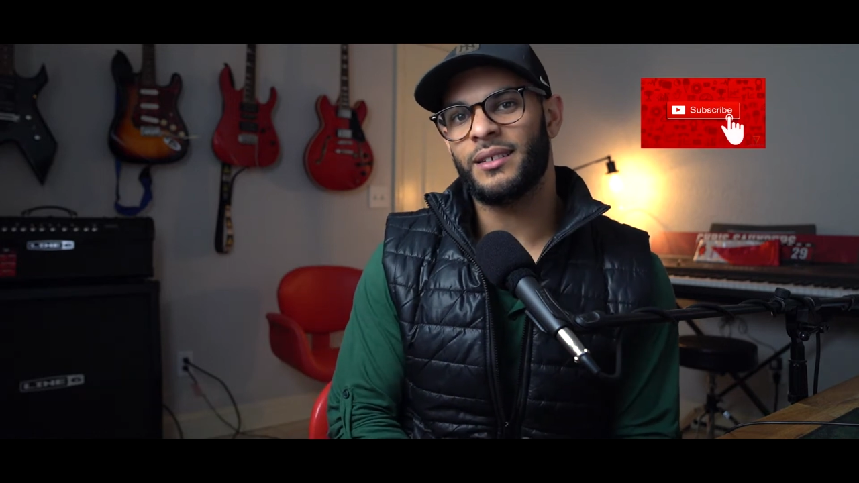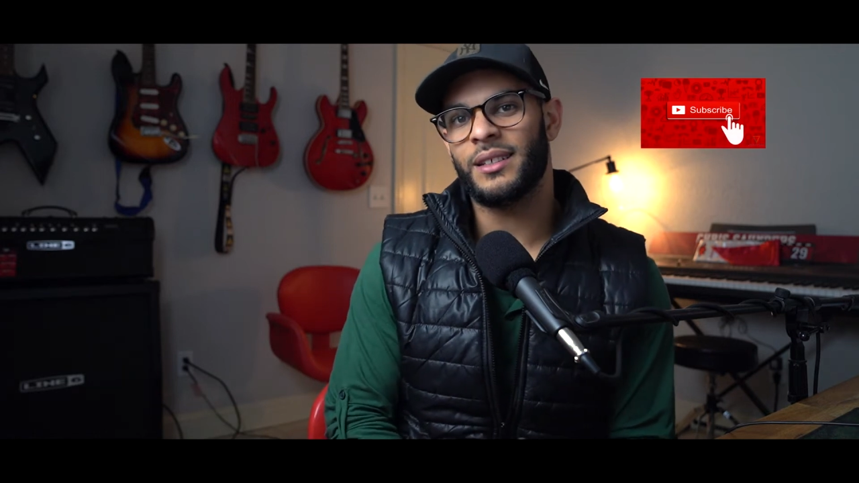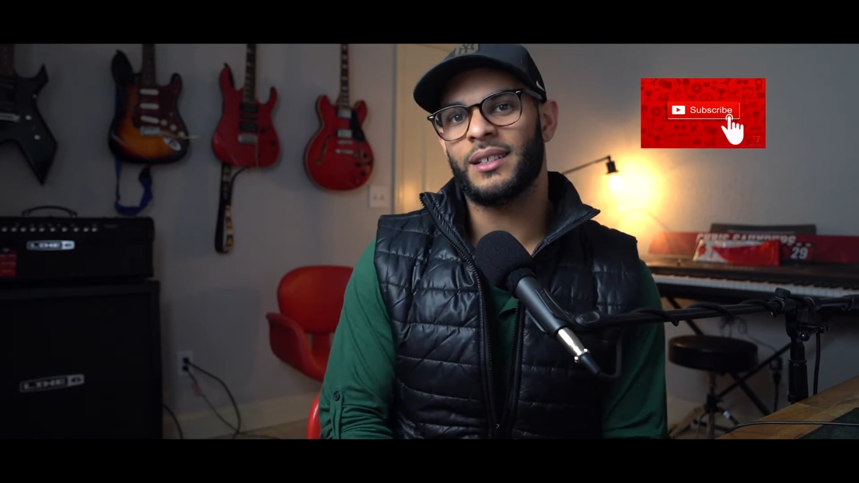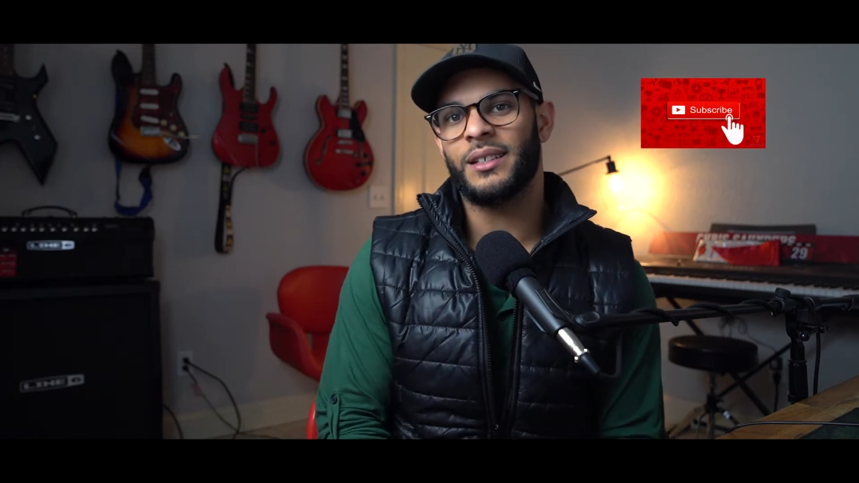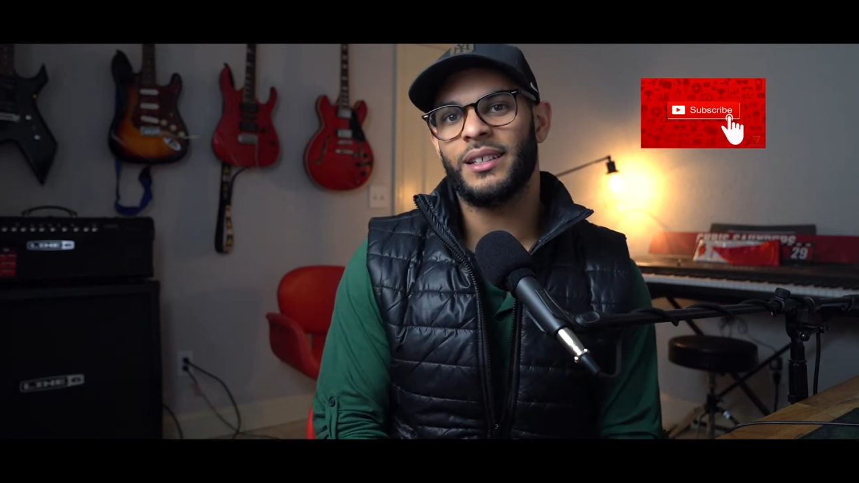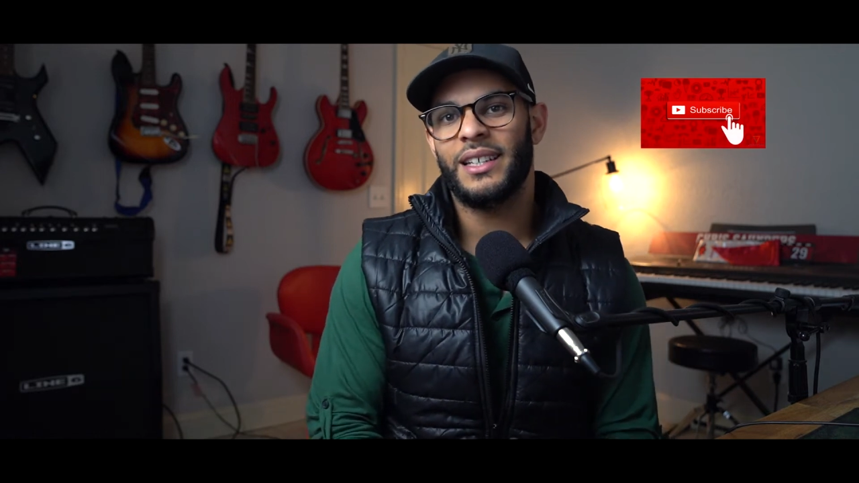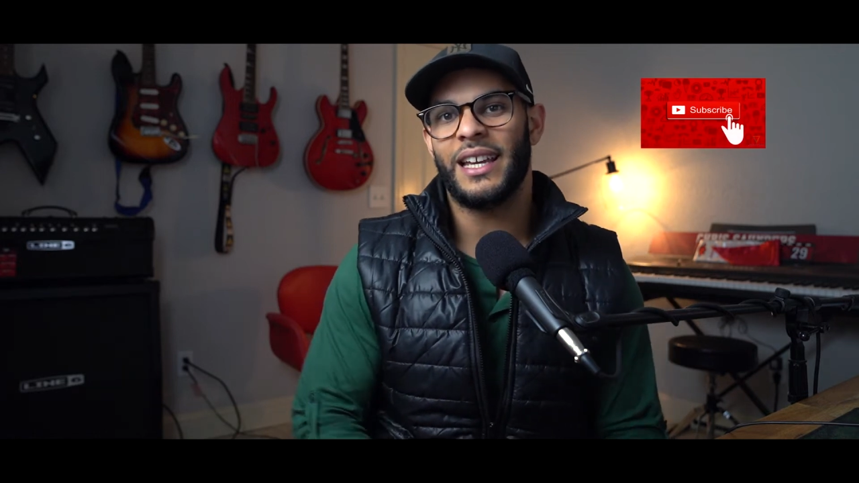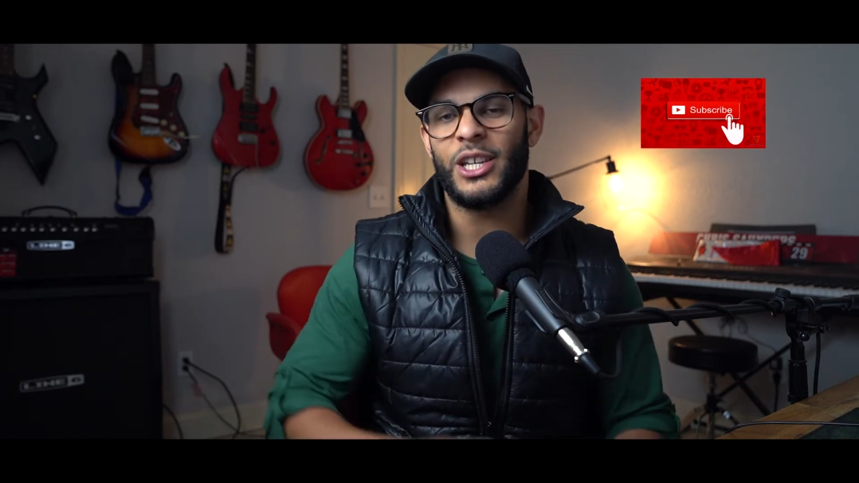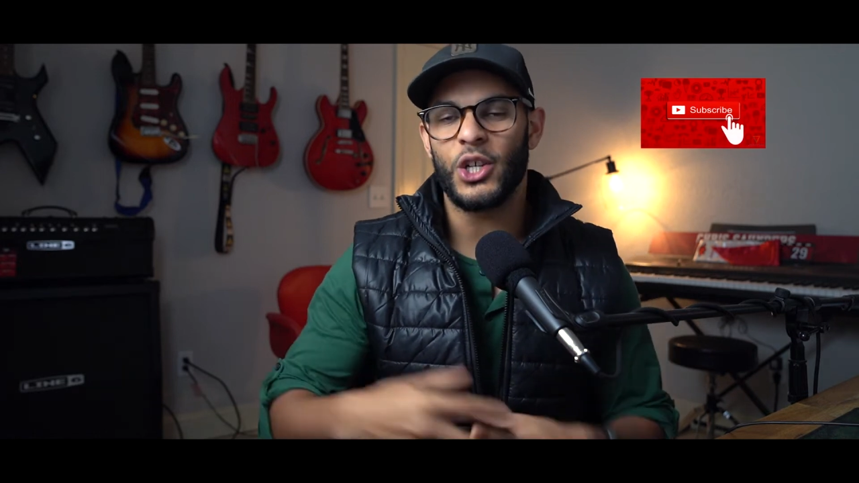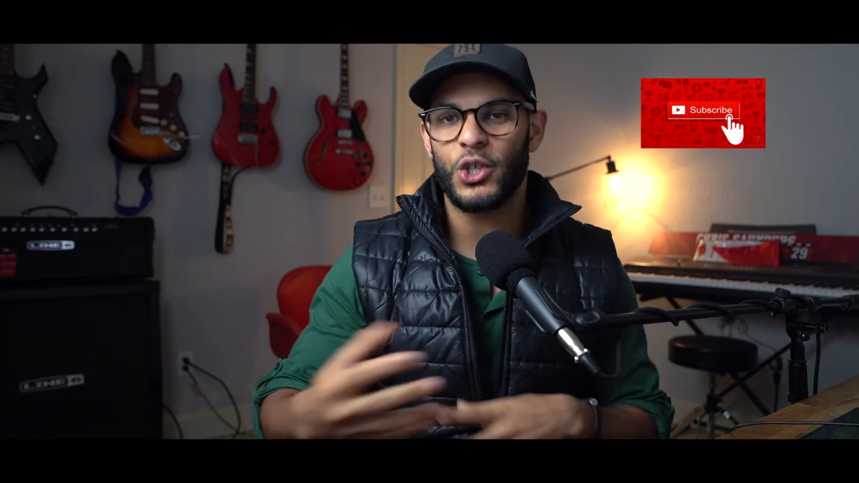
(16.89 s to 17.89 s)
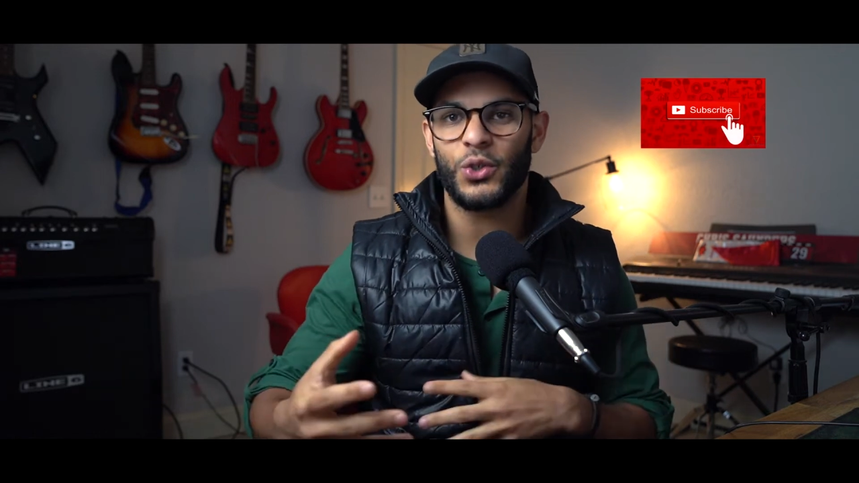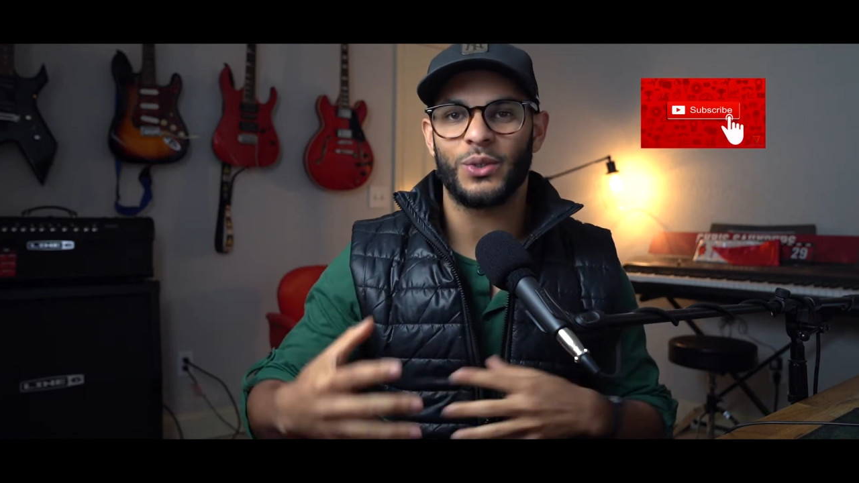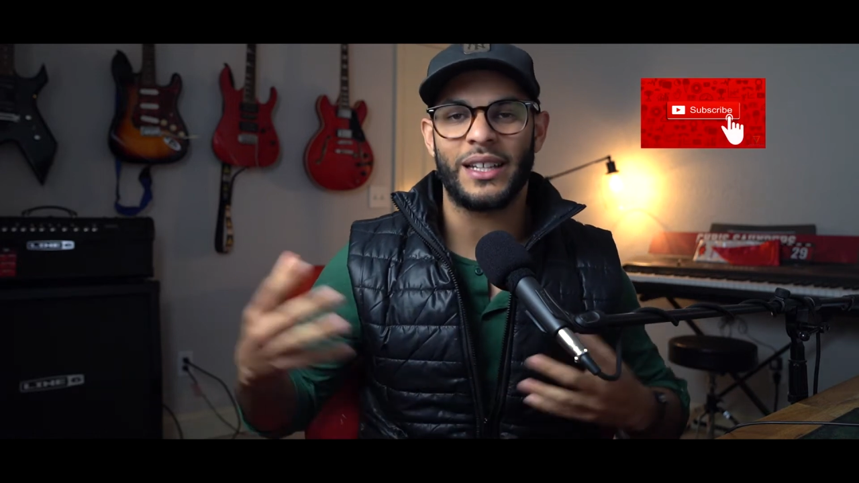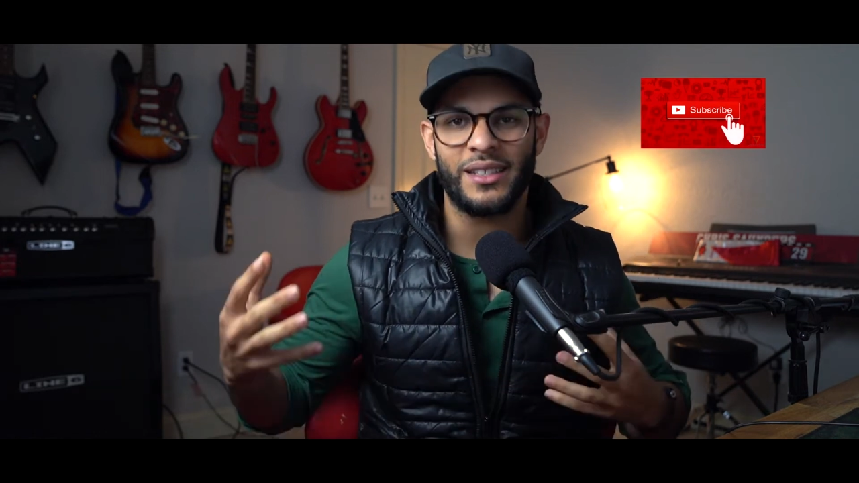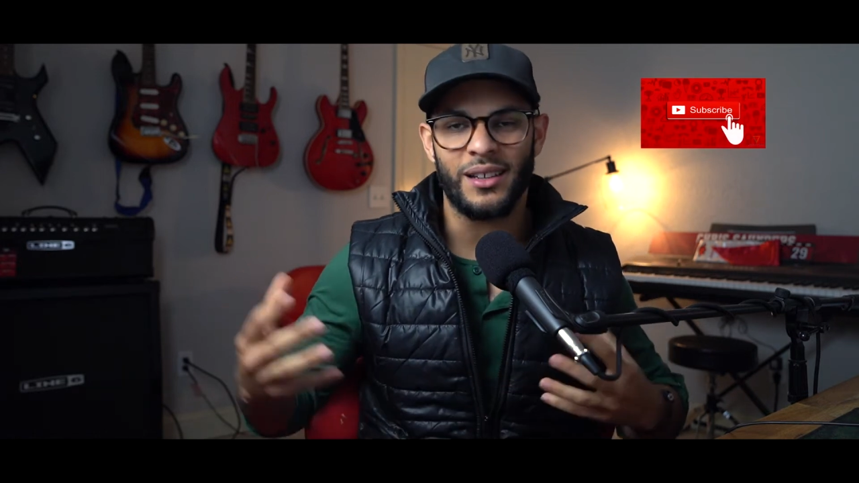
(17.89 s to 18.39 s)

the initial Let's